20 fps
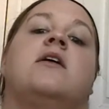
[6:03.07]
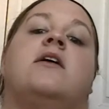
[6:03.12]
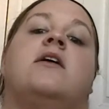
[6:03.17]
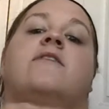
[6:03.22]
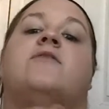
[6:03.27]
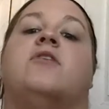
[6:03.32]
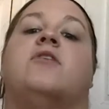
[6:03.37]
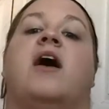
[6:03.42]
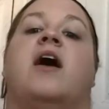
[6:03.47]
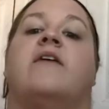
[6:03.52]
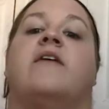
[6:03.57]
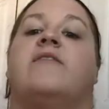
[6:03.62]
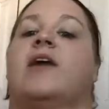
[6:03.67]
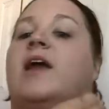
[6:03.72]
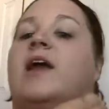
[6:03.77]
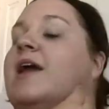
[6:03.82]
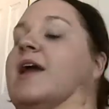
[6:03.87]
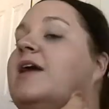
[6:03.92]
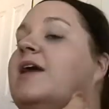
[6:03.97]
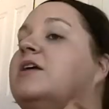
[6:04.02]
if you have
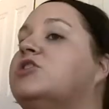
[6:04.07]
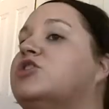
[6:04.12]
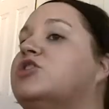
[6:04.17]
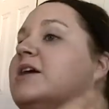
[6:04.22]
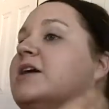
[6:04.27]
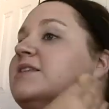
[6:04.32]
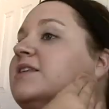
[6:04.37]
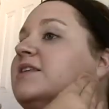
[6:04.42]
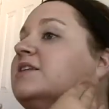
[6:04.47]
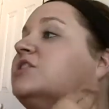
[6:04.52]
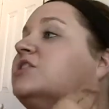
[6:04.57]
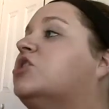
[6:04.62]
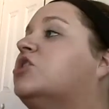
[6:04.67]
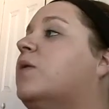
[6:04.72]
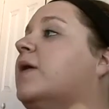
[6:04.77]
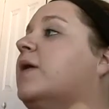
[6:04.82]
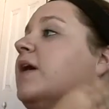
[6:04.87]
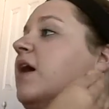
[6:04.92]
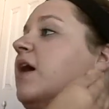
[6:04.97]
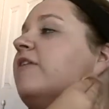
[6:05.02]
a dress that's
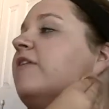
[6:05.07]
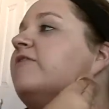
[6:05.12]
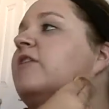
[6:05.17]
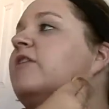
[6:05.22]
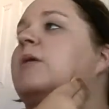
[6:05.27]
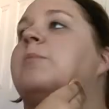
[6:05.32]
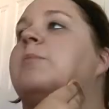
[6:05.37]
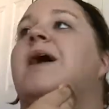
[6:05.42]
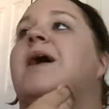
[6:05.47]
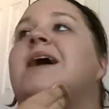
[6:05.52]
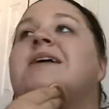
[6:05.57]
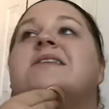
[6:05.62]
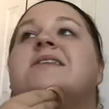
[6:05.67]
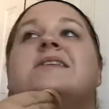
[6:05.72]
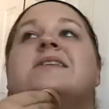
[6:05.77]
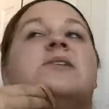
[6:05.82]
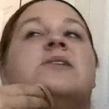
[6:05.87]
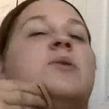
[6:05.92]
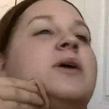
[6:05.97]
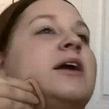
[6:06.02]
showing off your
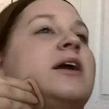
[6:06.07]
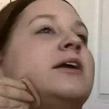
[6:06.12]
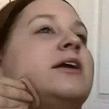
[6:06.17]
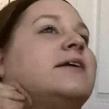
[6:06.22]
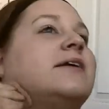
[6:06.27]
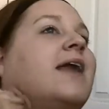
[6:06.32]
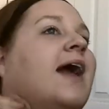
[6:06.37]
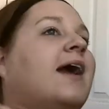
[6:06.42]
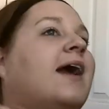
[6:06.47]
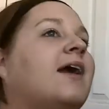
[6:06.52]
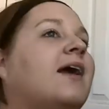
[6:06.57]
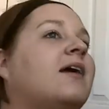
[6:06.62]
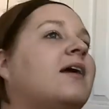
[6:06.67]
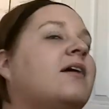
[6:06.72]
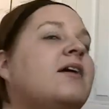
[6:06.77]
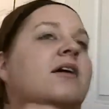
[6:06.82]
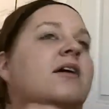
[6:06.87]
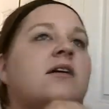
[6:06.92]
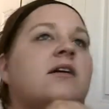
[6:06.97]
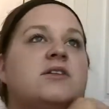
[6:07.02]
bust or your neck
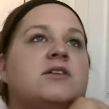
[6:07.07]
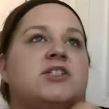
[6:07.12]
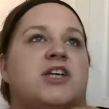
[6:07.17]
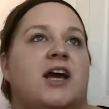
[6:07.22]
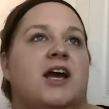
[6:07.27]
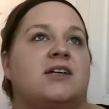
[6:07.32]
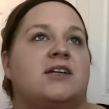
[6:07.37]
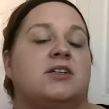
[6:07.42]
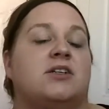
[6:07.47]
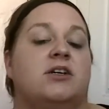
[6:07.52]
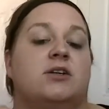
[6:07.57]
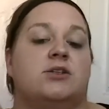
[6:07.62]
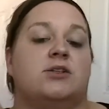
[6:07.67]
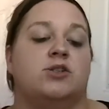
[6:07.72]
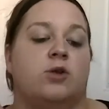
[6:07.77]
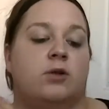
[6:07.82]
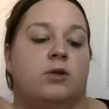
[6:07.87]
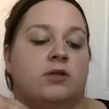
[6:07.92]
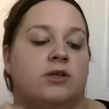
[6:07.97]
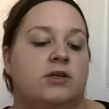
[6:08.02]
or your chest or your
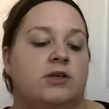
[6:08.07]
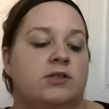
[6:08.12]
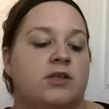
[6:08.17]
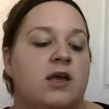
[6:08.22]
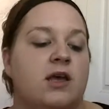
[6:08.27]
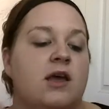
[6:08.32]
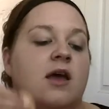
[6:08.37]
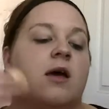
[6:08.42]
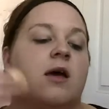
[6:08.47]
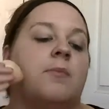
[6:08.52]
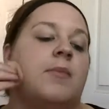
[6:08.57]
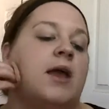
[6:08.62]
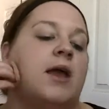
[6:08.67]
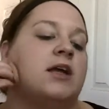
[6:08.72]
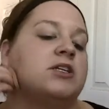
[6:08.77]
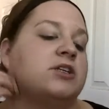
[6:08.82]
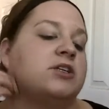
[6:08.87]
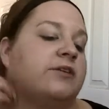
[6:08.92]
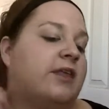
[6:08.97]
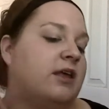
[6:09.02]
shoulders,
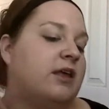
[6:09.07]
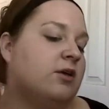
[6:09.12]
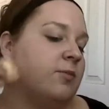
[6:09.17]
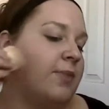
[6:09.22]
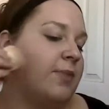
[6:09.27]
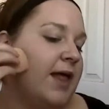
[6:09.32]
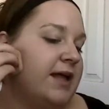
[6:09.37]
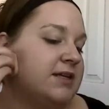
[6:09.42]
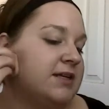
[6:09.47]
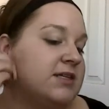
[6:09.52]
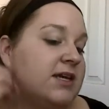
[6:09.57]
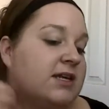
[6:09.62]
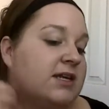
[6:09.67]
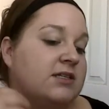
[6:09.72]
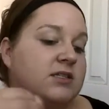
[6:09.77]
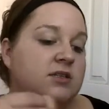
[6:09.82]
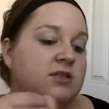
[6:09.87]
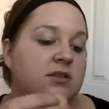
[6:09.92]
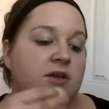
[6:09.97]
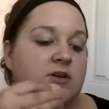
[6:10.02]
make sure that you blend
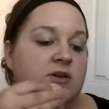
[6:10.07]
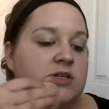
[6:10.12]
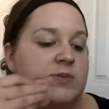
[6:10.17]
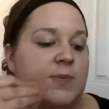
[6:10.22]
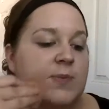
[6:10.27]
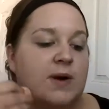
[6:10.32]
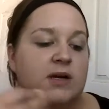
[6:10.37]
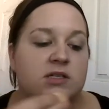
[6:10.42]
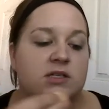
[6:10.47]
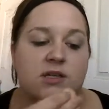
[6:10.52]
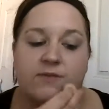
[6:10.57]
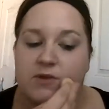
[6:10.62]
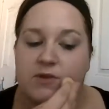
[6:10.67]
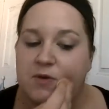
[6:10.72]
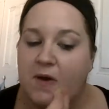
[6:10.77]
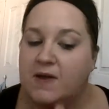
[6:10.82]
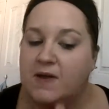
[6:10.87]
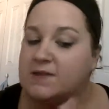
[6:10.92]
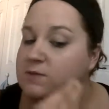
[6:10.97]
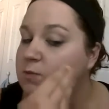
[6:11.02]
into those parts of
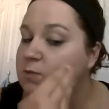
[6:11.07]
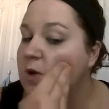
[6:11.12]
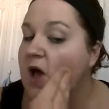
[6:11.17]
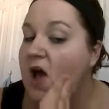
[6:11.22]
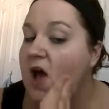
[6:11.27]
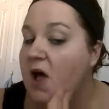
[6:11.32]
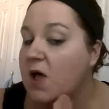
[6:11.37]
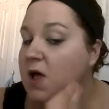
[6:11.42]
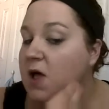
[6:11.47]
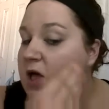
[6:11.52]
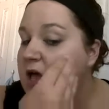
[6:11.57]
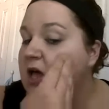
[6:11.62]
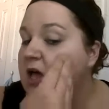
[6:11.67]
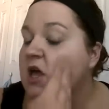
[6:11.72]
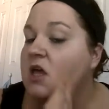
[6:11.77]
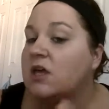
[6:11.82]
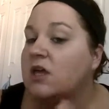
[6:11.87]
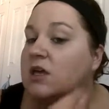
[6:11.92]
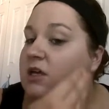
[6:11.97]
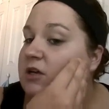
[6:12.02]
you as well.
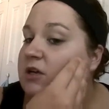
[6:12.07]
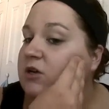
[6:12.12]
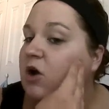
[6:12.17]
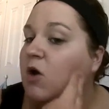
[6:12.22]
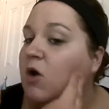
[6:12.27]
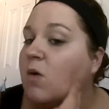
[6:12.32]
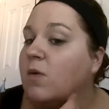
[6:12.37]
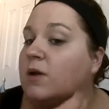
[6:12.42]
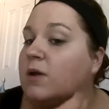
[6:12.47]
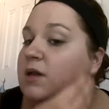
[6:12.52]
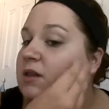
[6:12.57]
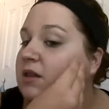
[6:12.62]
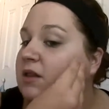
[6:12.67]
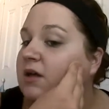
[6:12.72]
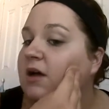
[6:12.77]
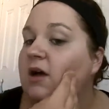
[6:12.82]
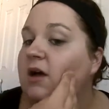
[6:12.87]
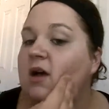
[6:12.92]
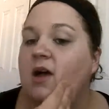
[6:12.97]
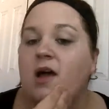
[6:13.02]
You don't want to
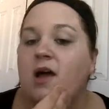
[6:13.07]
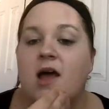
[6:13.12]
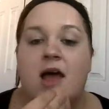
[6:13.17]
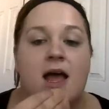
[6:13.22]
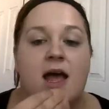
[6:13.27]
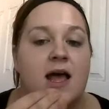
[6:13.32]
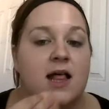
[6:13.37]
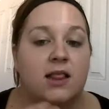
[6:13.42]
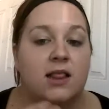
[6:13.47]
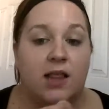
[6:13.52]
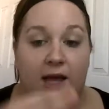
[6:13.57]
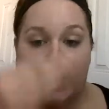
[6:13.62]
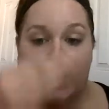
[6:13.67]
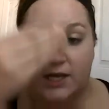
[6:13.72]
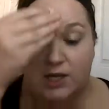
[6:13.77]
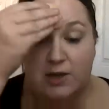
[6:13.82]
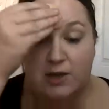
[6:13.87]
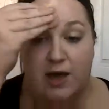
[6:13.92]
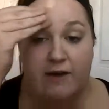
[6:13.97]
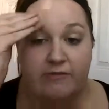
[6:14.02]
look
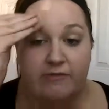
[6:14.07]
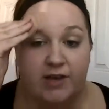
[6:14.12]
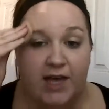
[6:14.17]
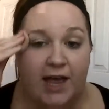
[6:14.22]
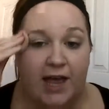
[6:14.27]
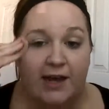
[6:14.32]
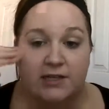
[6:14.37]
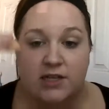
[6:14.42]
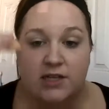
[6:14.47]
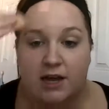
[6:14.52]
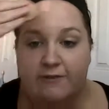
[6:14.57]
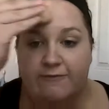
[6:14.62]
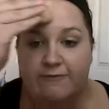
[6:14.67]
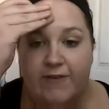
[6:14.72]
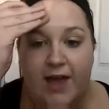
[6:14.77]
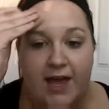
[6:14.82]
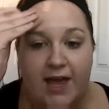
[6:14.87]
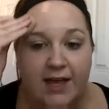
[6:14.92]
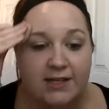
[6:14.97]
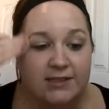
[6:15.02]
like you have a caked on
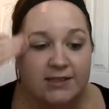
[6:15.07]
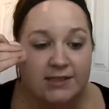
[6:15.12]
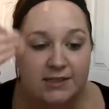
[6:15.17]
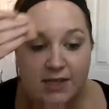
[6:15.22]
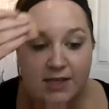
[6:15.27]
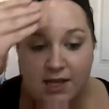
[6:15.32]
face